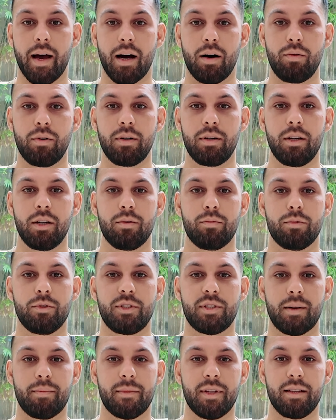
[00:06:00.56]
hour
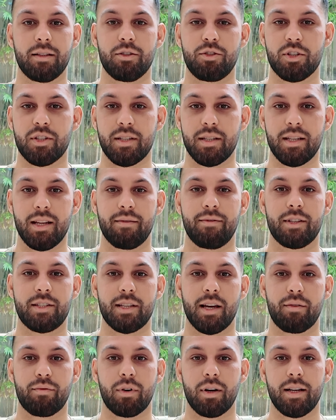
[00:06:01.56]
was something that just never
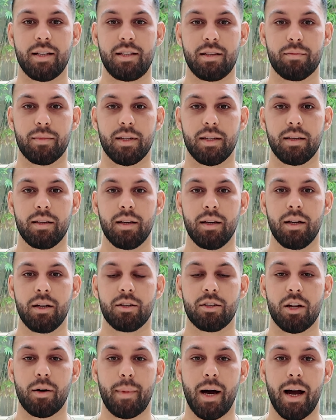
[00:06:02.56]
sat right to me.
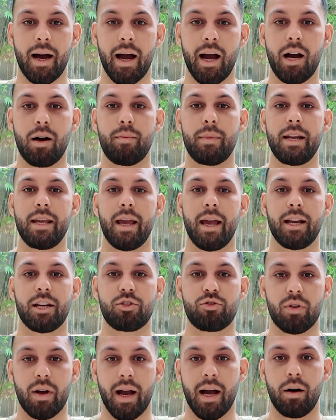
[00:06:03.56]
No matter how many
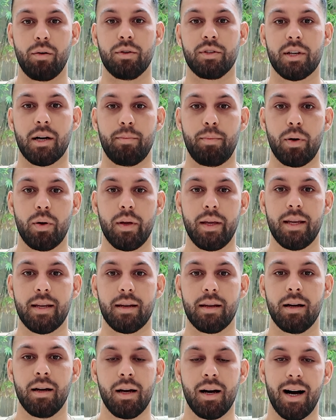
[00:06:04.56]
extra hours I put
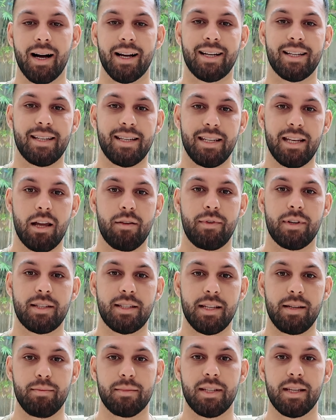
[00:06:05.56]
in, I could never
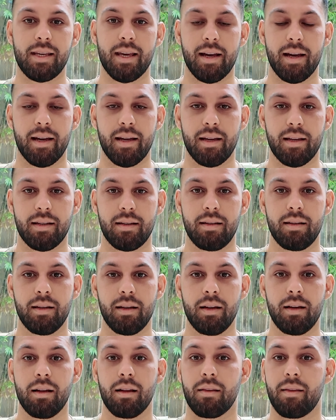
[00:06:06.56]
seem to get ahead.
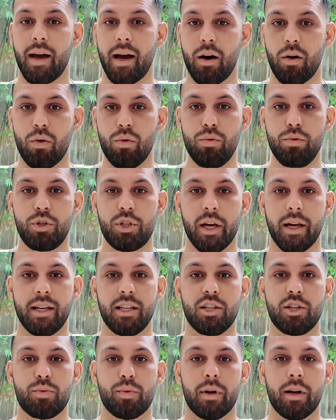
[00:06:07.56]
That all
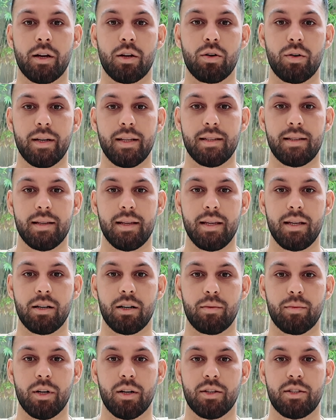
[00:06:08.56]
changed when I got into
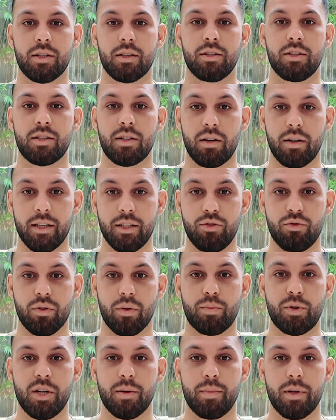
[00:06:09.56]
e-commerce and started
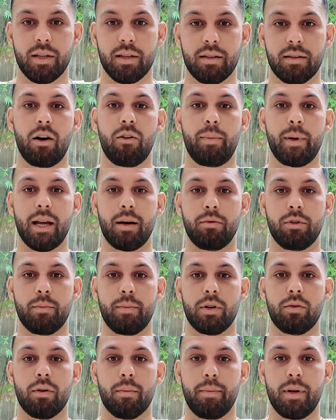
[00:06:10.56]
dropshipping. Now I've been able to
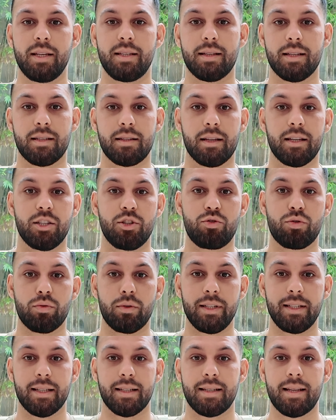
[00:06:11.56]
build a business that is
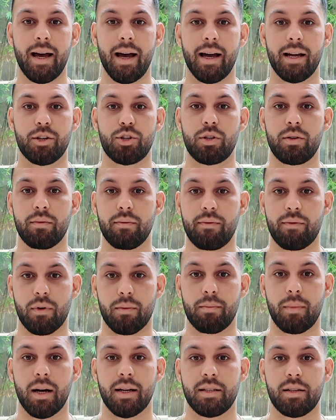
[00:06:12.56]
truly detached
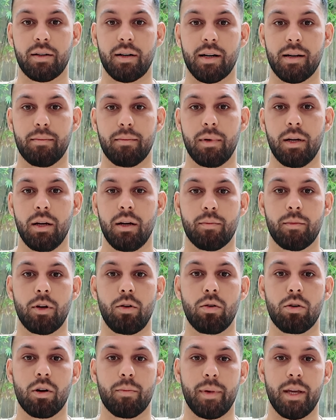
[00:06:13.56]
from my time. I'm no
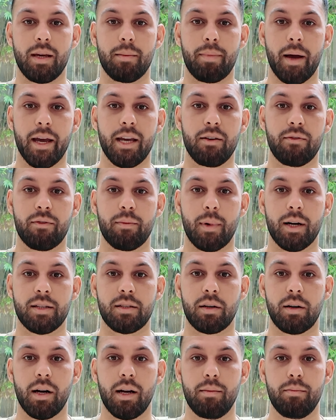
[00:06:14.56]
longer being paid for my
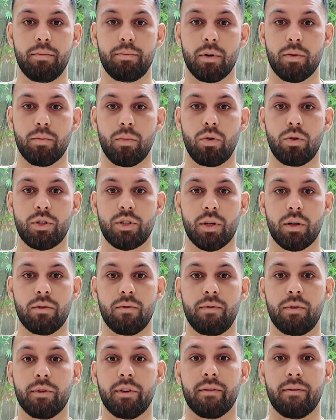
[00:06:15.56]
time, but more so
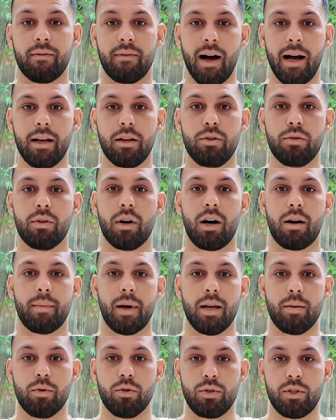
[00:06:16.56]
for the value that I'm
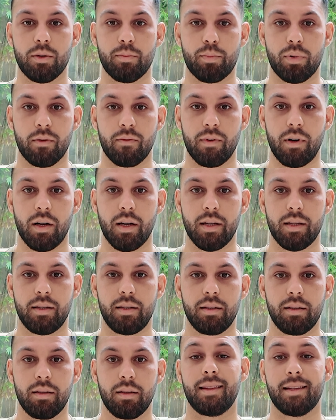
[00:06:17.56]
able to
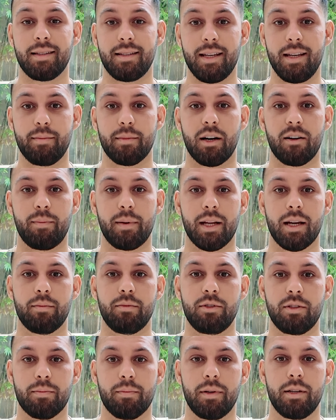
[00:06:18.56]
provide and the team that I've been
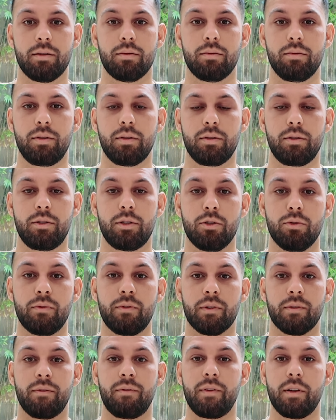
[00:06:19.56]
able to build to
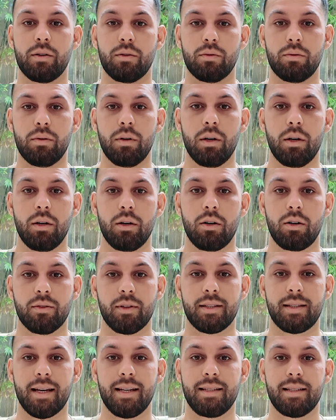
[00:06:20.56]
fulfill on
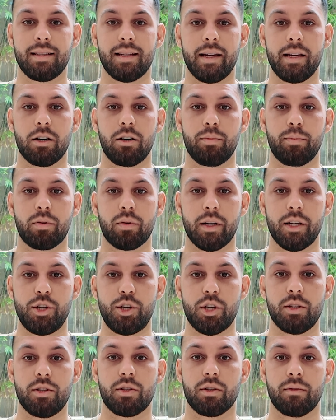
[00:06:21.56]
the day-to-day
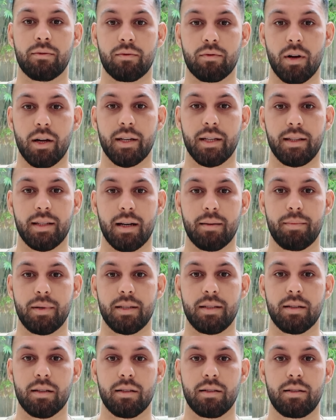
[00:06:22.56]
operations of running that
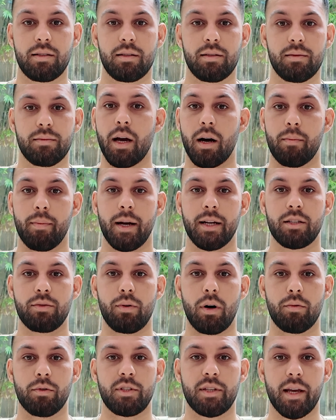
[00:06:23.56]
business. Now, back to
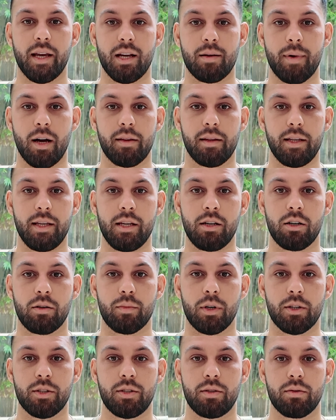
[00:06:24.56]
what I was saying about the
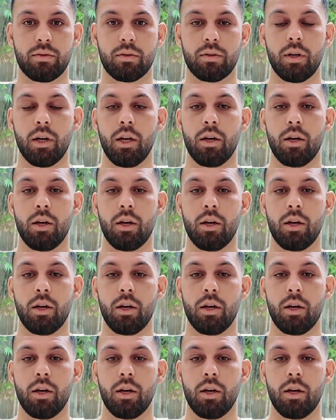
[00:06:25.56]
e-commerce store.